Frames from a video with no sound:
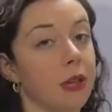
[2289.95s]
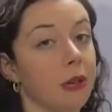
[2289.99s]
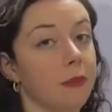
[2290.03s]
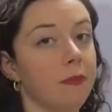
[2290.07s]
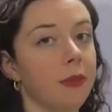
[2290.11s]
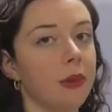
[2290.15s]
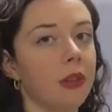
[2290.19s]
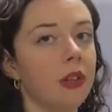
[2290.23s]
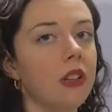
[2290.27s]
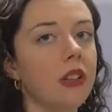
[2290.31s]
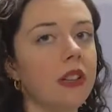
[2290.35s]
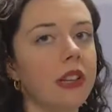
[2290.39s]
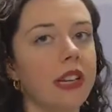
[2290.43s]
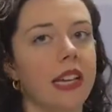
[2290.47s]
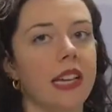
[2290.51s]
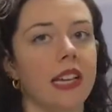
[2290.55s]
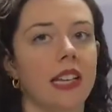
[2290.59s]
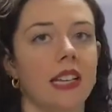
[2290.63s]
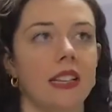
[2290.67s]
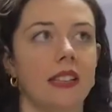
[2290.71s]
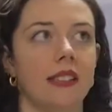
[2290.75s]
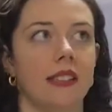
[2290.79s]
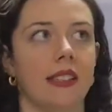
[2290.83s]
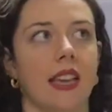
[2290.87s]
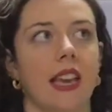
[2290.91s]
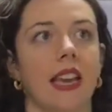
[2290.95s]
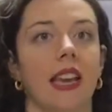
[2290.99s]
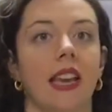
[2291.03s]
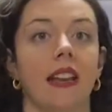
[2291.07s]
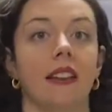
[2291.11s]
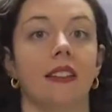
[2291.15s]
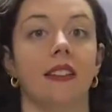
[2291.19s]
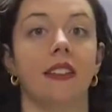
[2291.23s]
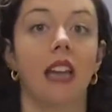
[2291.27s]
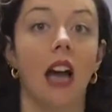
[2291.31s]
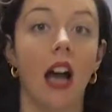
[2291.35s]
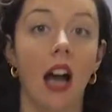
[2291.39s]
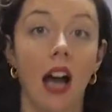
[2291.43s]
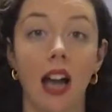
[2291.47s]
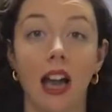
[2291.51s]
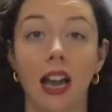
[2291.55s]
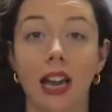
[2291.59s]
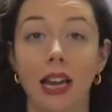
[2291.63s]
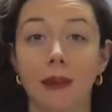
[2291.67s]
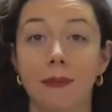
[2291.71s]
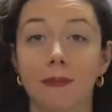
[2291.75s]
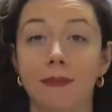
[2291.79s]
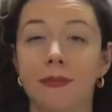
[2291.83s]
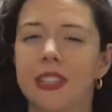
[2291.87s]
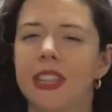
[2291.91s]
purple is a
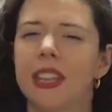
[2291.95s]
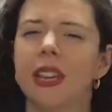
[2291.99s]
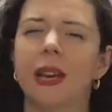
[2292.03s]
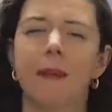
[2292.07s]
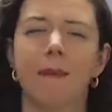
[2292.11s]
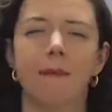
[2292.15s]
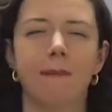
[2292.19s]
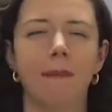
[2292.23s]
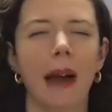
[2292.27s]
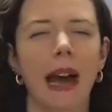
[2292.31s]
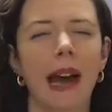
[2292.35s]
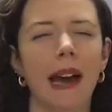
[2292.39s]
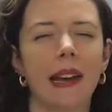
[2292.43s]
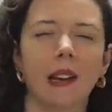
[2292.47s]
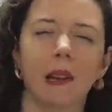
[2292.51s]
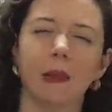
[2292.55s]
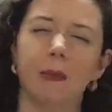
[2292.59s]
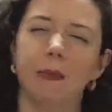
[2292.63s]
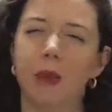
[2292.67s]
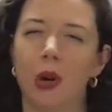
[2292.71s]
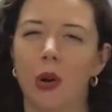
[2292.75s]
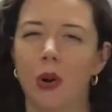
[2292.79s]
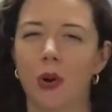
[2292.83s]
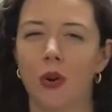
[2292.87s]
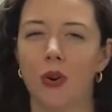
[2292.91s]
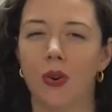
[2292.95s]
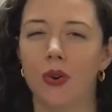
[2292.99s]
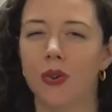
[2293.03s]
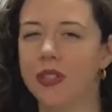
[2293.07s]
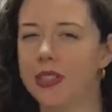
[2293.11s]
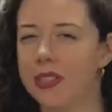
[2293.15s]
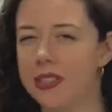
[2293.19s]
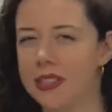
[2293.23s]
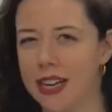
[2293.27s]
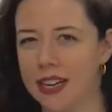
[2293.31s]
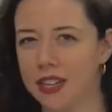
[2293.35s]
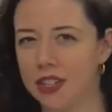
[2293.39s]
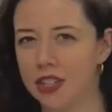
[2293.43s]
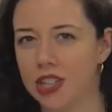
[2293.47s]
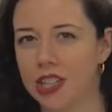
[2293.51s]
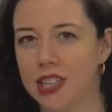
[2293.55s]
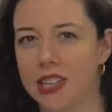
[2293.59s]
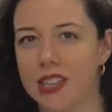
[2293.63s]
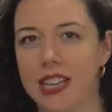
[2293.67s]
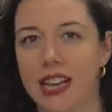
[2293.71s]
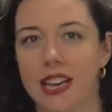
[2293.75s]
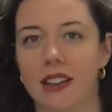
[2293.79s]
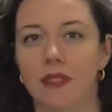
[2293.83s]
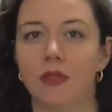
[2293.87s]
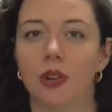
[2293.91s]
timed battle mode
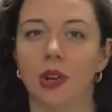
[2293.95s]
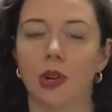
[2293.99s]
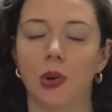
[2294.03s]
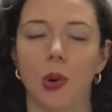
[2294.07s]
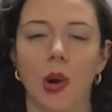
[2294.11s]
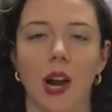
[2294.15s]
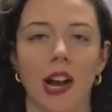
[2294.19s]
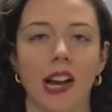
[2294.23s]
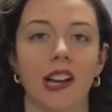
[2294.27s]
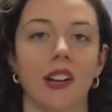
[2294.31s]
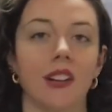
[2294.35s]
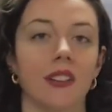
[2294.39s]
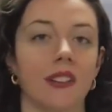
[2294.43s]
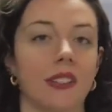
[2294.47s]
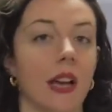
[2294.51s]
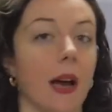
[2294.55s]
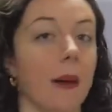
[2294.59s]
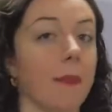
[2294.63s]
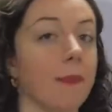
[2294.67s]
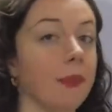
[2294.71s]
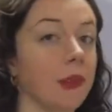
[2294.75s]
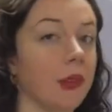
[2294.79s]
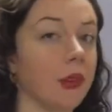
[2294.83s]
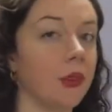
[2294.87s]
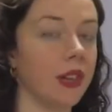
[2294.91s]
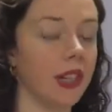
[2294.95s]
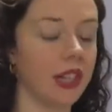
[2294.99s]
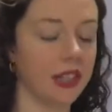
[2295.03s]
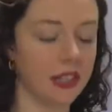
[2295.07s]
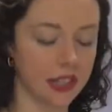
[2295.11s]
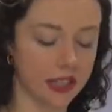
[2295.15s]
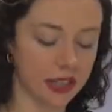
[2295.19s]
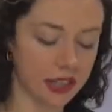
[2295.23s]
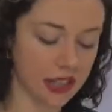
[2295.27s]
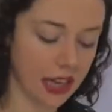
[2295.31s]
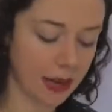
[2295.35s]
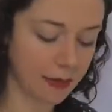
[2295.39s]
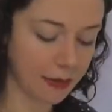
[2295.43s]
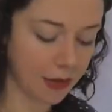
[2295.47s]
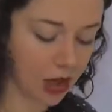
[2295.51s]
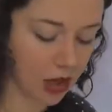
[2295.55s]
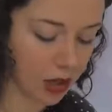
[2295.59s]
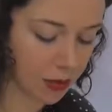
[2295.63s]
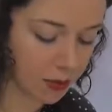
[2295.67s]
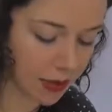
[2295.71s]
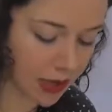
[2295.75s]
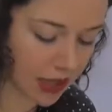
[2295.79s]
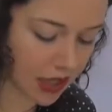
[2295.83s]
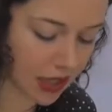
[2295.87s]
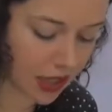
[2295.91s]
section that requires uploading to the
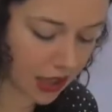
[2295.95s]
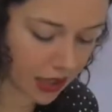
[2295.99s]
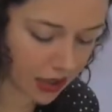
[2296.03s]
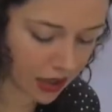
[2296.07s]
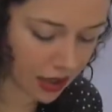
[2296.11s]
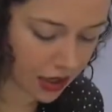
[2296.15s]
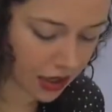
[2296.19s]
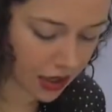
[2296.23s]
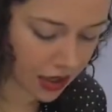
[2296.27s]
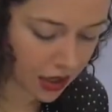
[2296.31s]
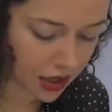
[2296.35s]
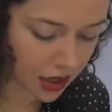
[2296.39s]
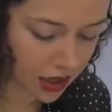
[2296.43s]
MARP.